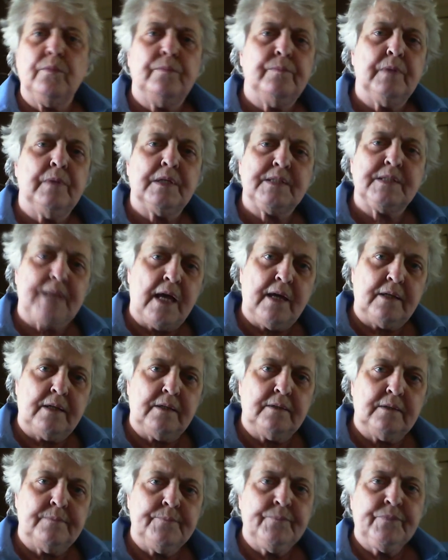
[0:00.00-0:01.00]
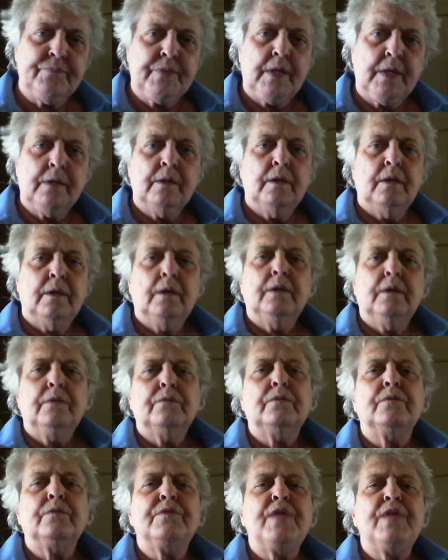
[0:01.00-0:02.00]
excited
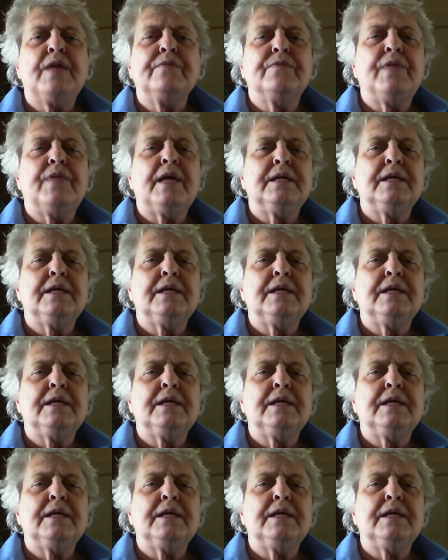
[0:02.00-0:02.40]
that they